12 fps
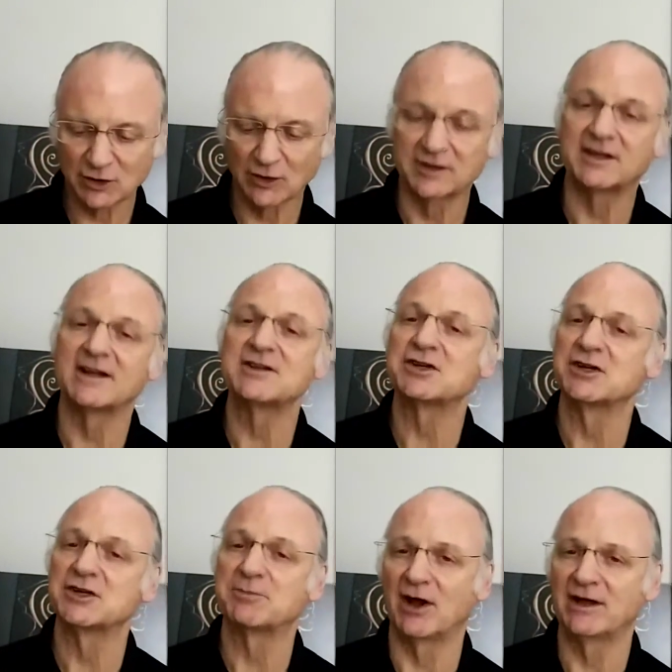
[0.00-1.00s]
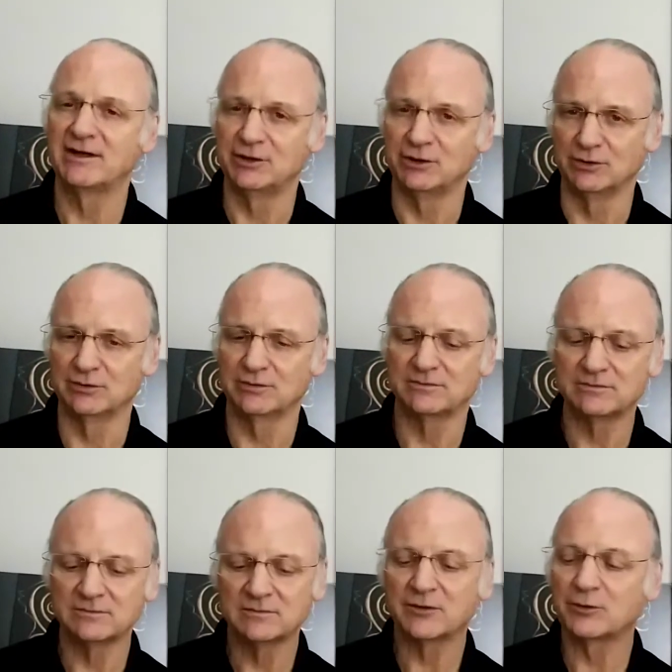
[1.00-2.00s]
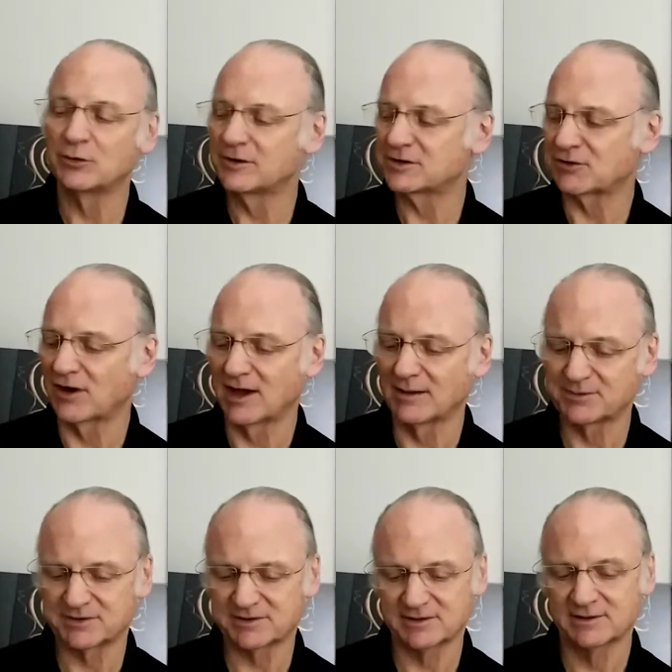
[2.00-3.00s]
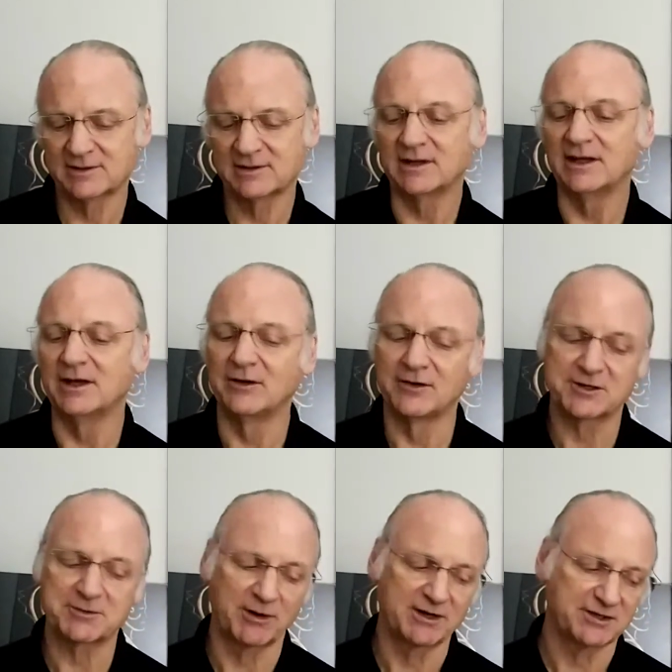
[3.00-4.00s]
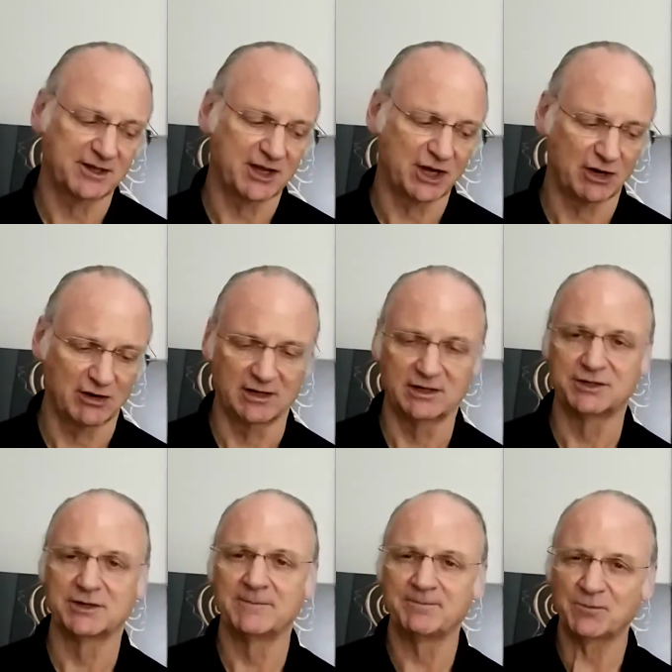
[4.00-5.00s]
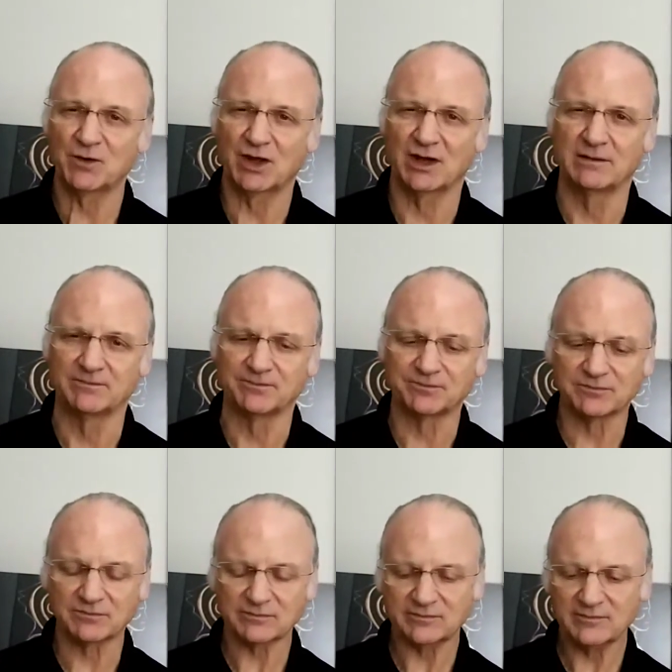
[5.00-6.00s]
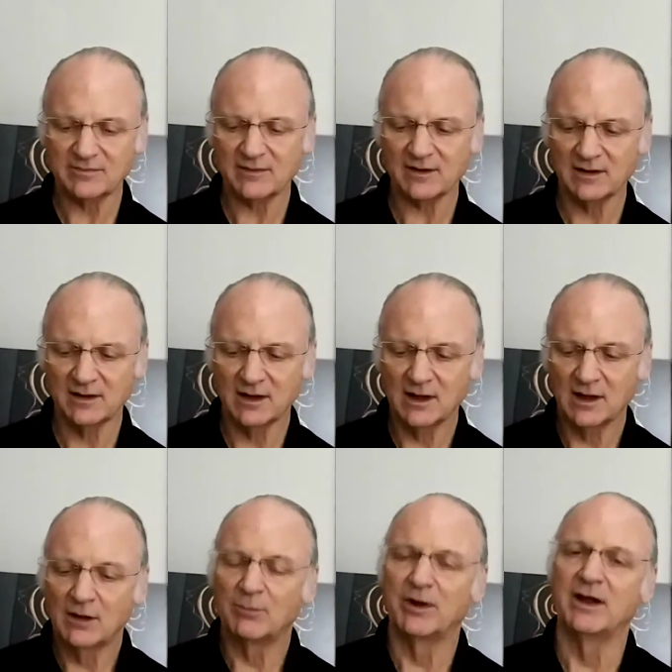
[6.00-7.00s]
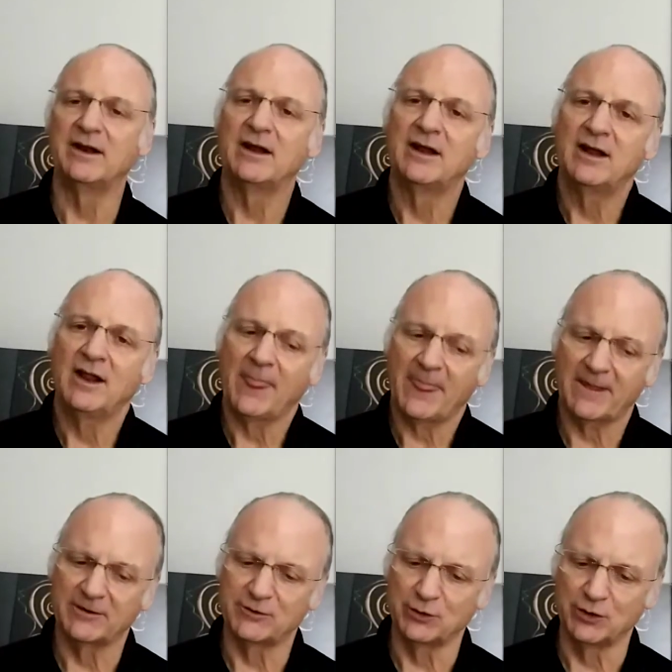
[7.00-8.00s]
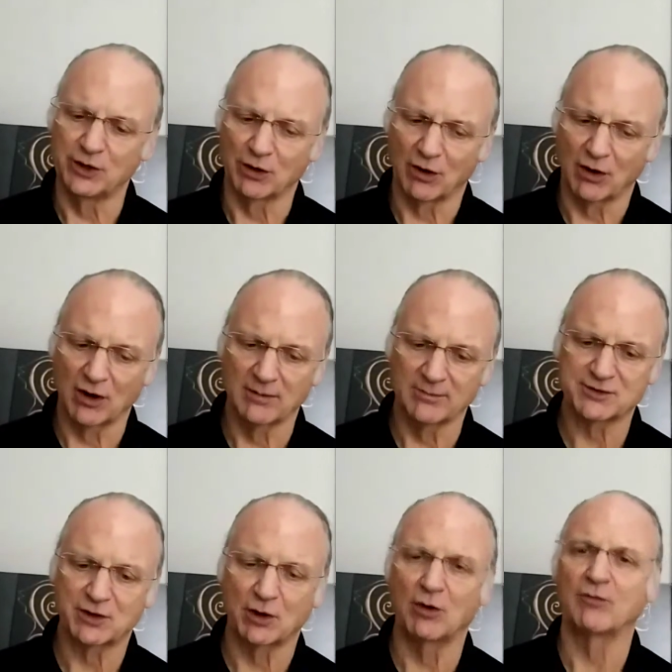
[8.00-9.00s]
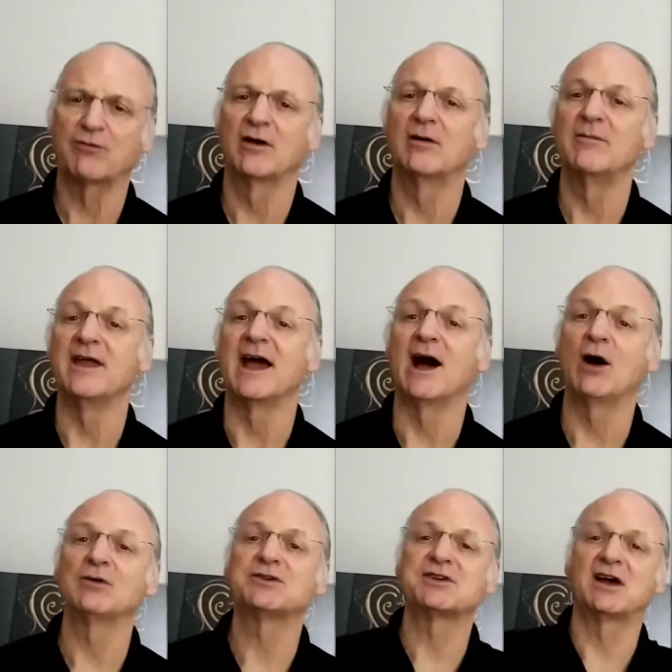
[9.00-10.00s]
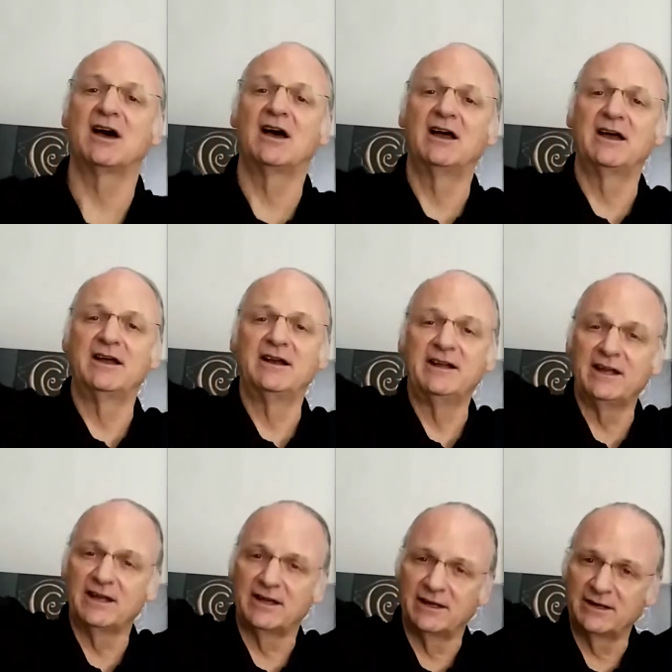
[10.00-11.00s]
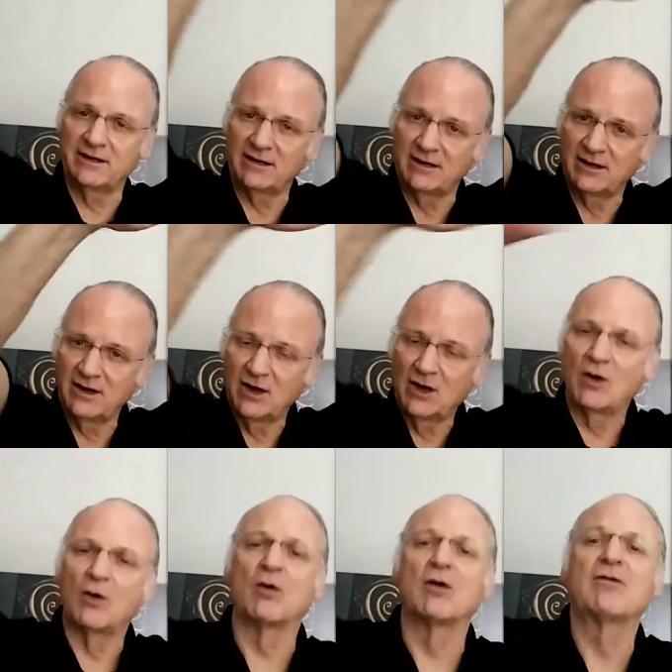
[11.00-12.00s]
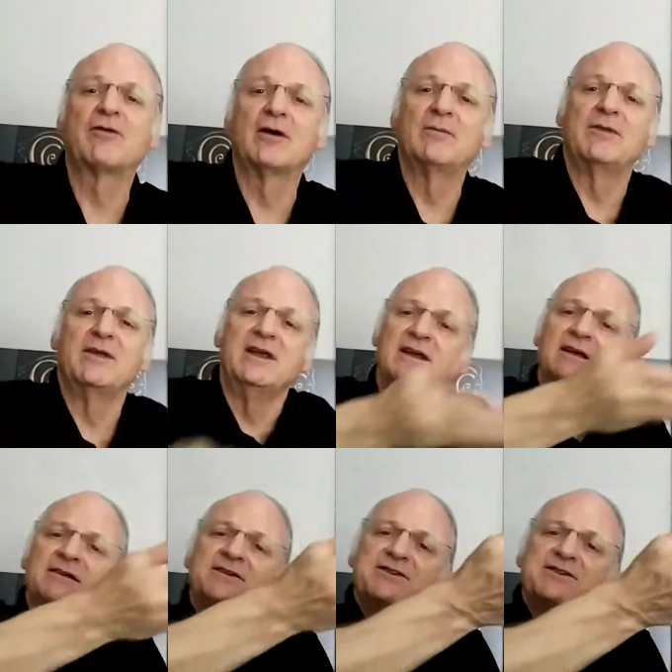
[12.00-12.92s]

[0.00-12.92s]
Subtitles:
So the tension is behind you, through the straps, into the springs of the carriage. Okay? But do your arms go from the outside in or from the